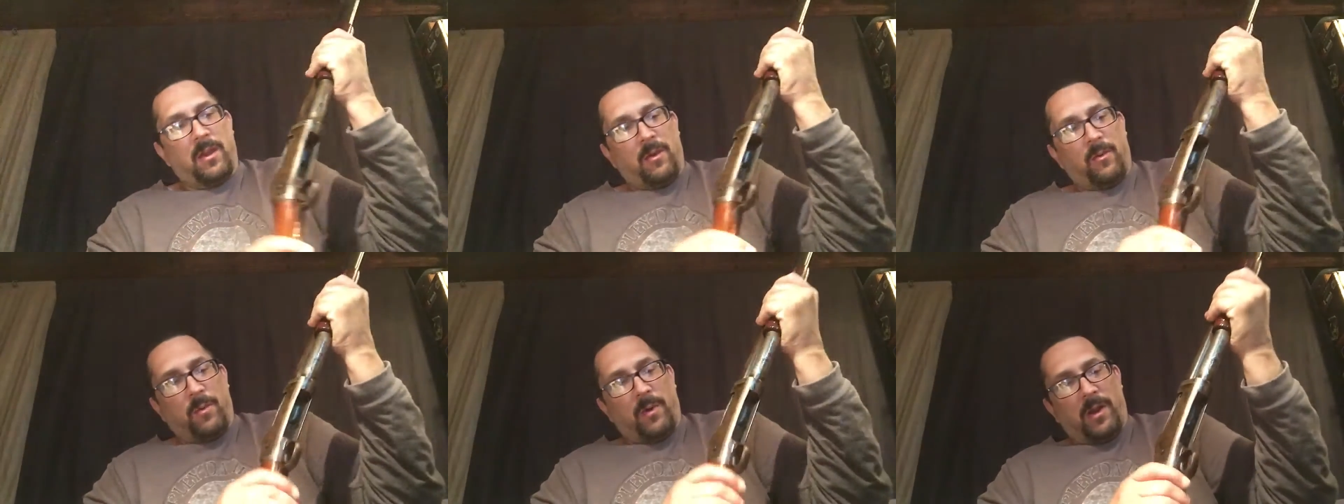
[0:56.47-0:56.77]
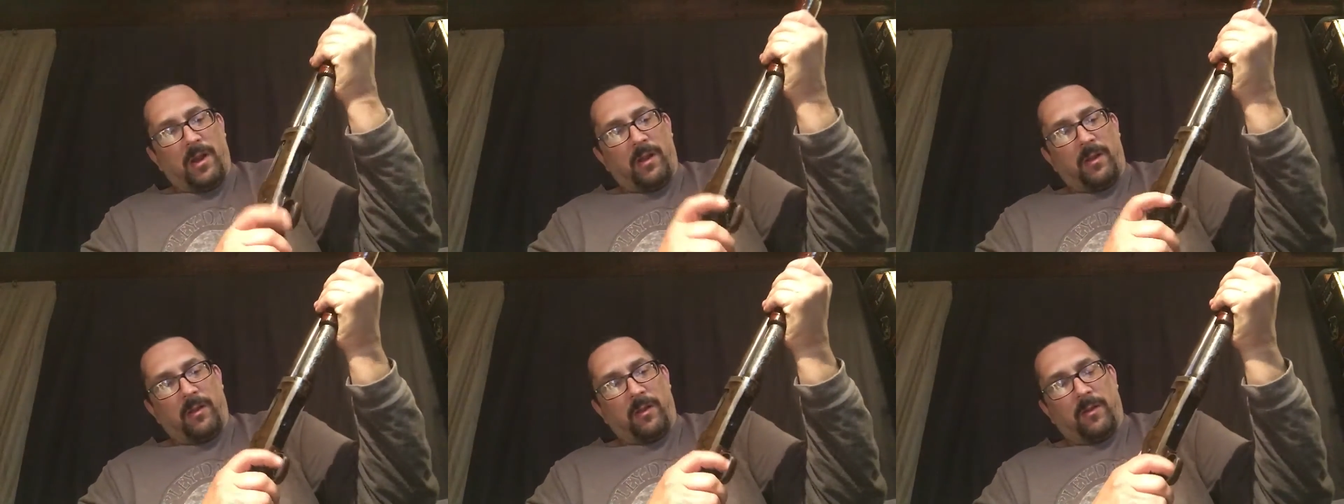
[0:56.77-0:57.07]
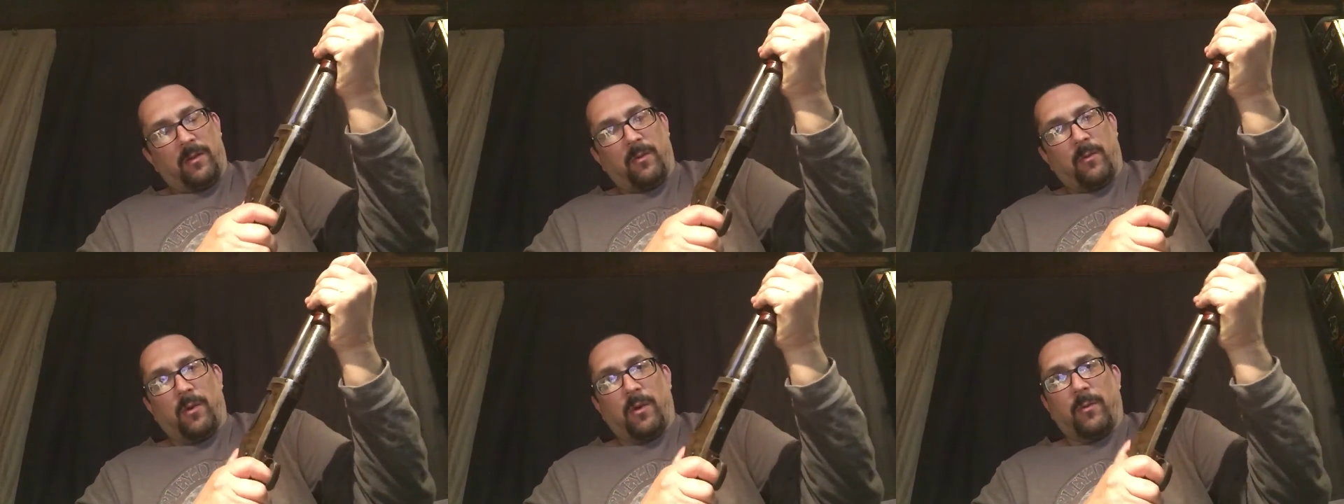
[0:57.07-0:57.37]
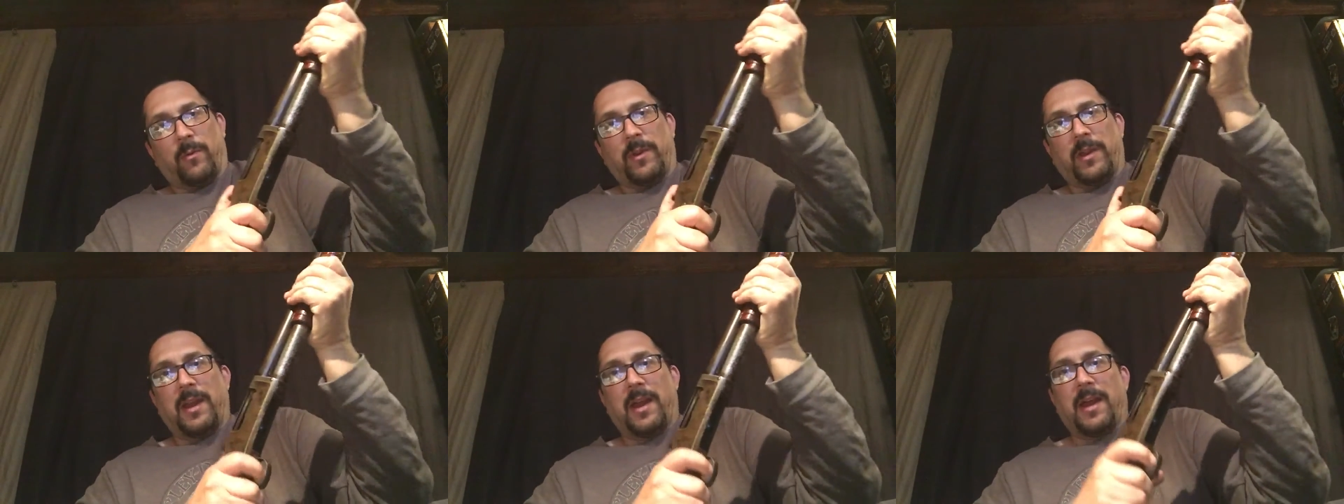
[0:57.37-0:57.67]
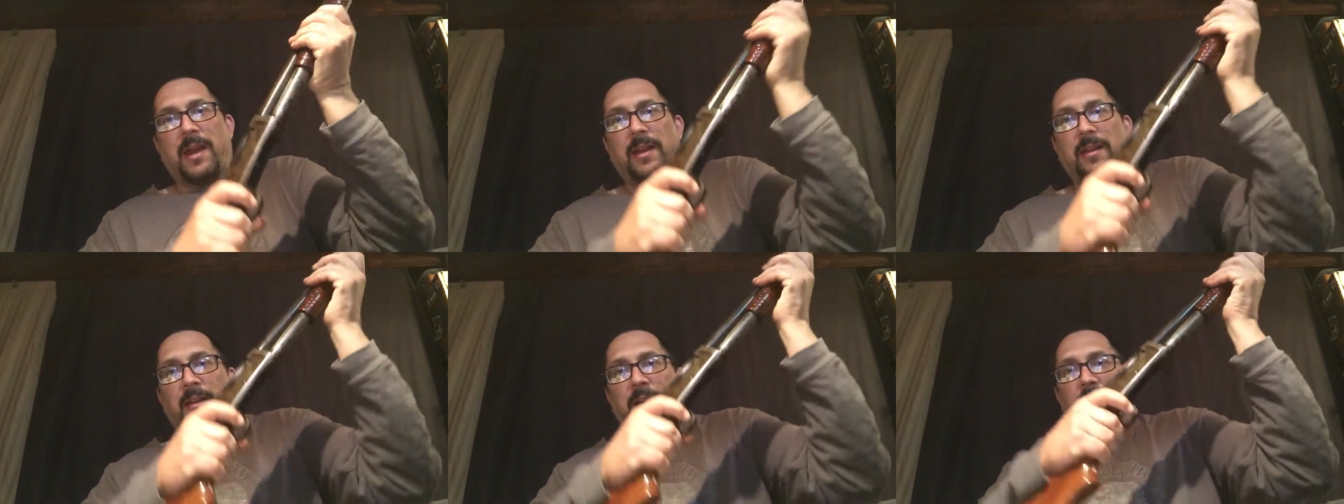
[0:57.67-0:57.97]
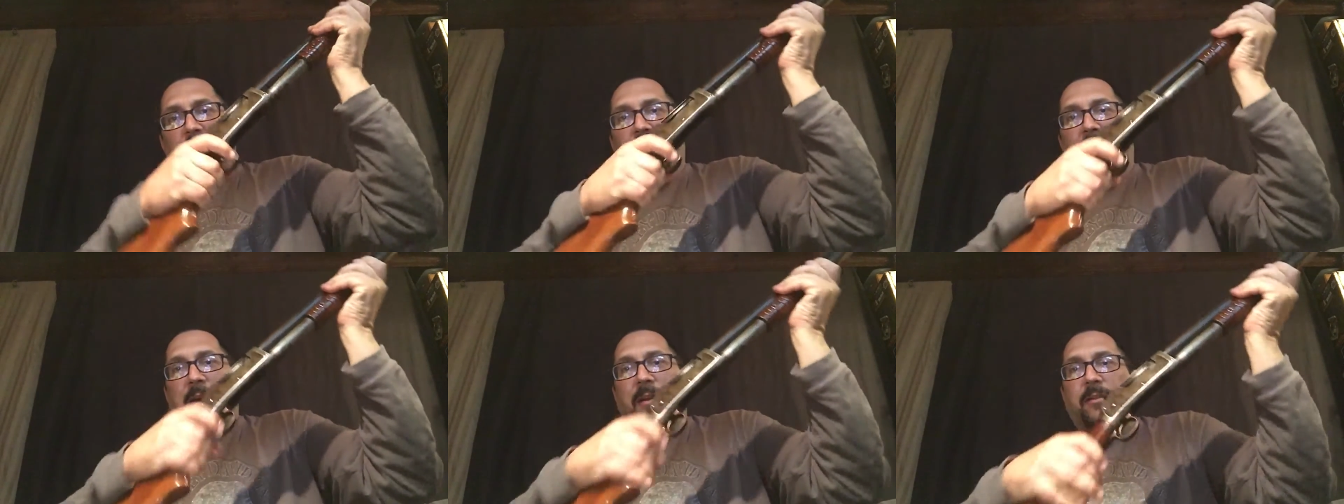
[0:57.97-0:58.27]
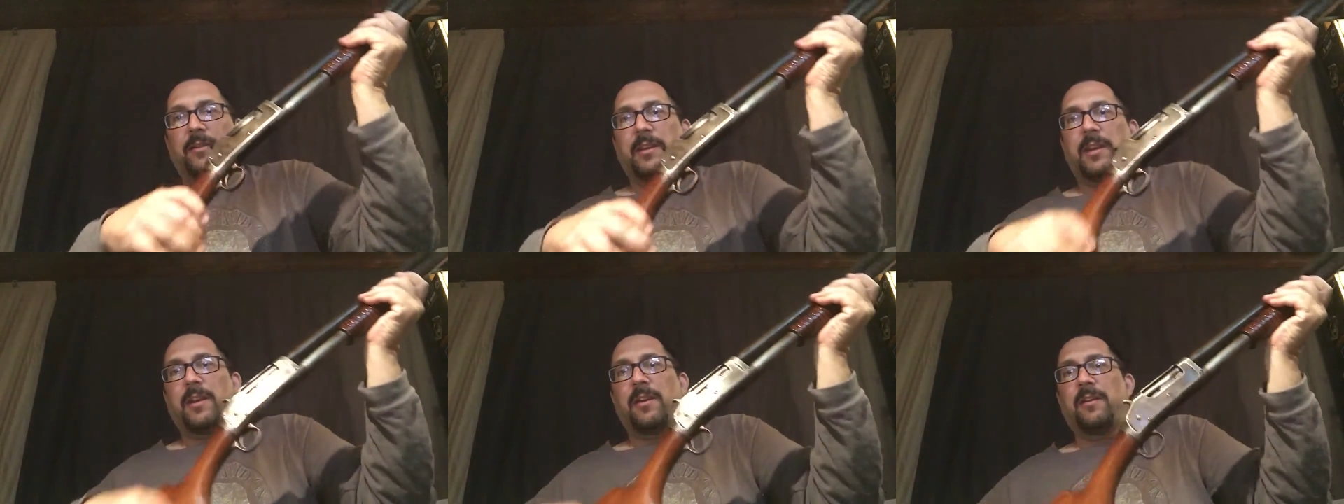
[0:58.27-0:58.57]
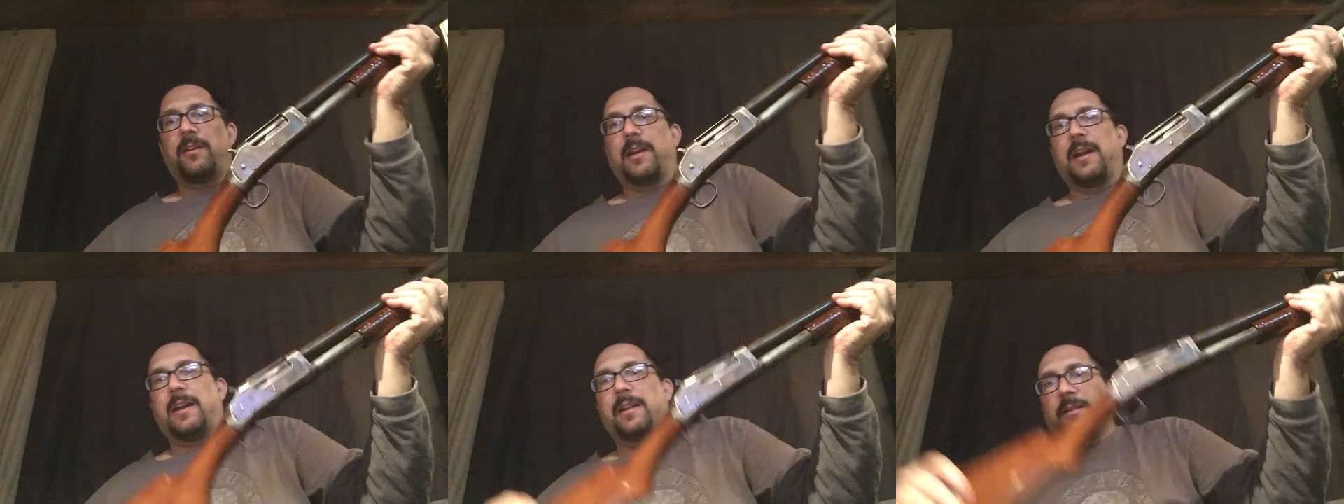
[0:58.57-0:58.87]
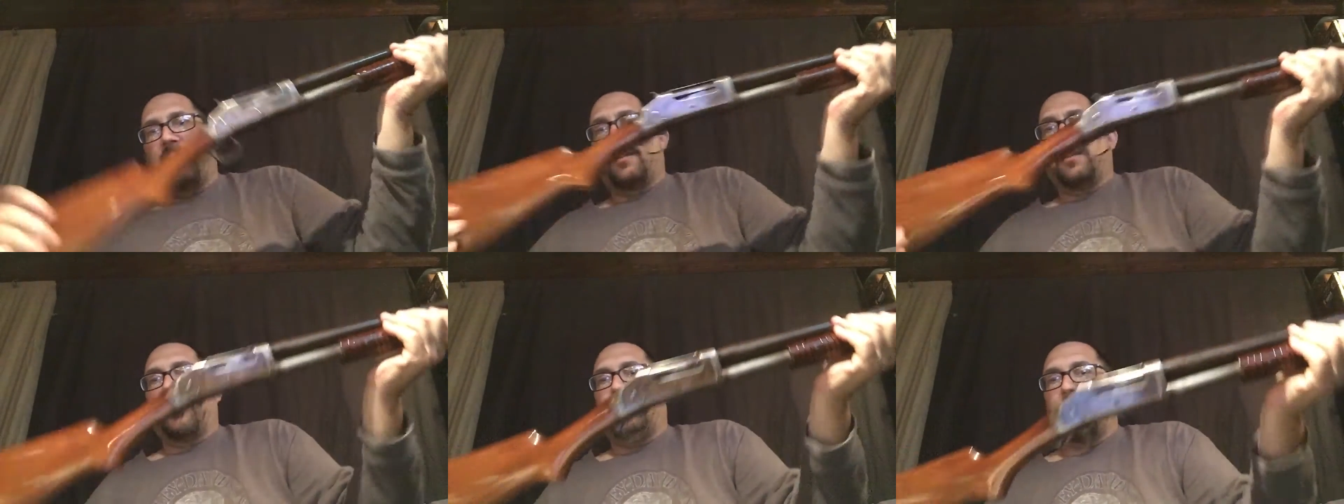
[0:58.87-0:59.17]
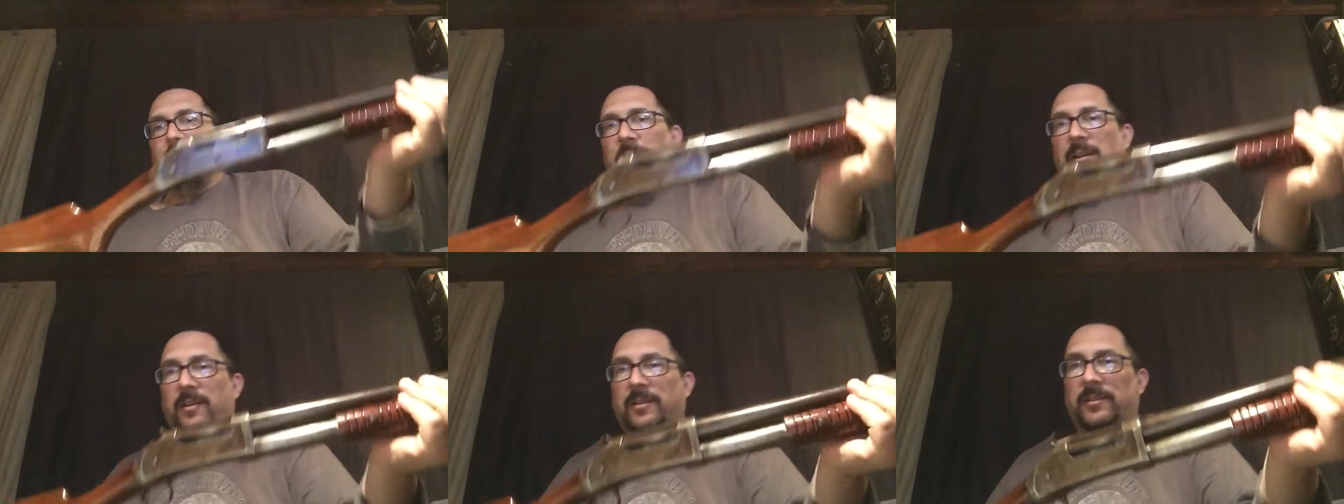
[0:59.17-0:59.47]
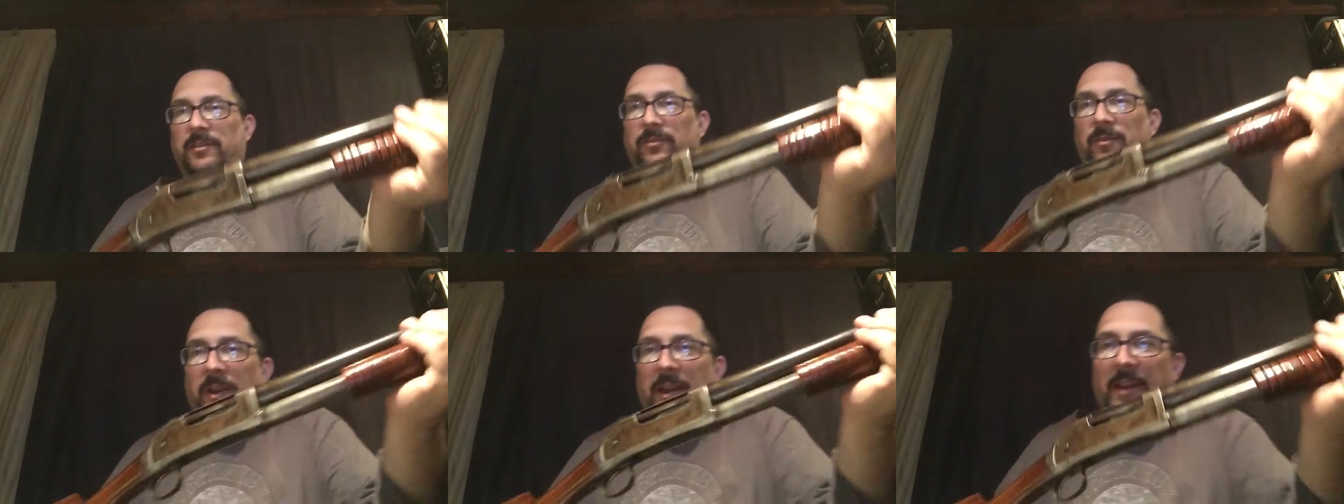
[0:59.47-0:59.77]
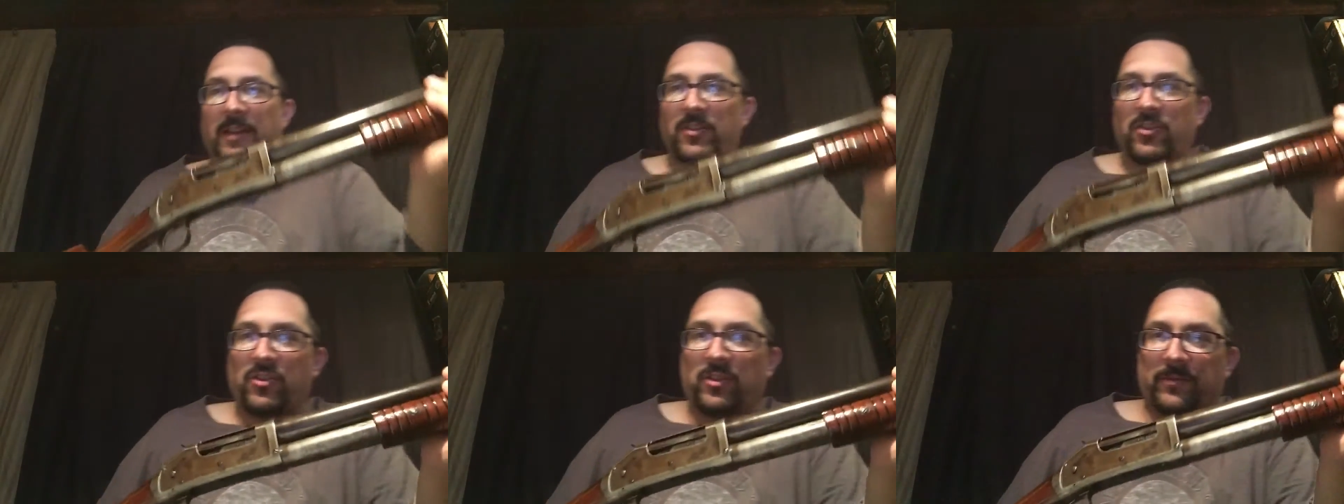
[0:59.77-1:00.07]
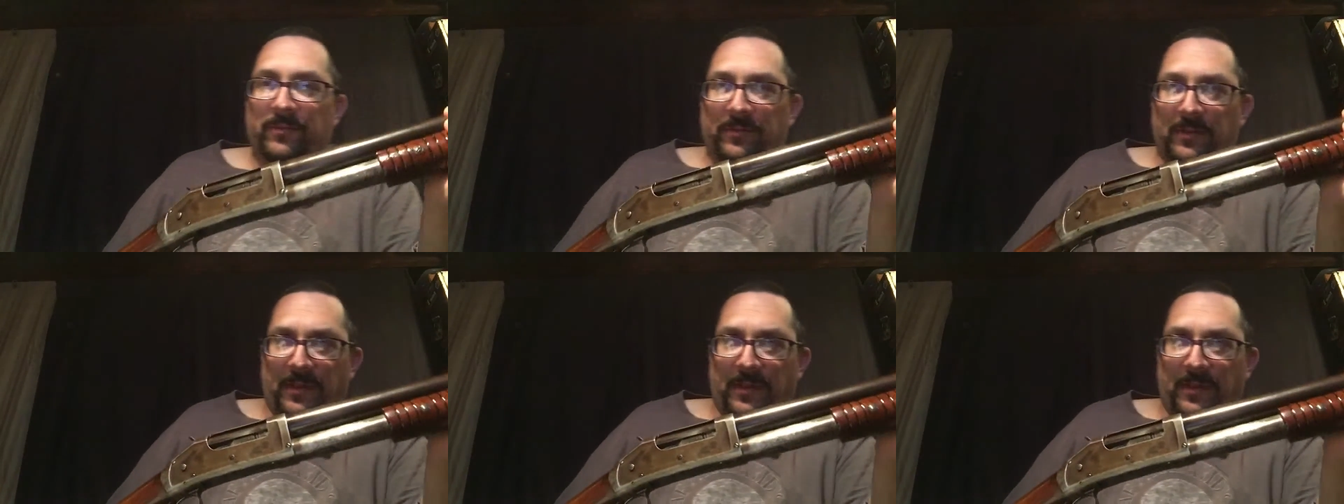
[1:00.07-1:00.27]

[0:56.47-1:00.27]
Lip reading: Well, what we had out there at the range,